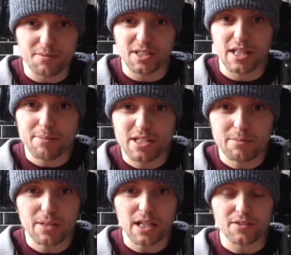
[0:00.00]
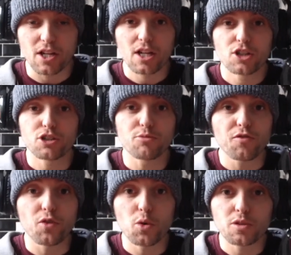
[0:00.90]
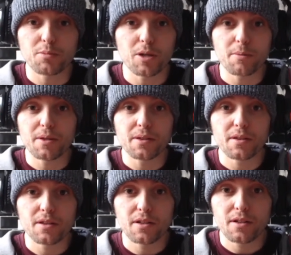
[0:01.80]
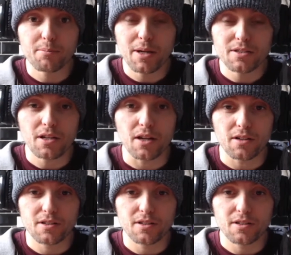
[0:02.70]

limiting beliefs to move forward to becoming better.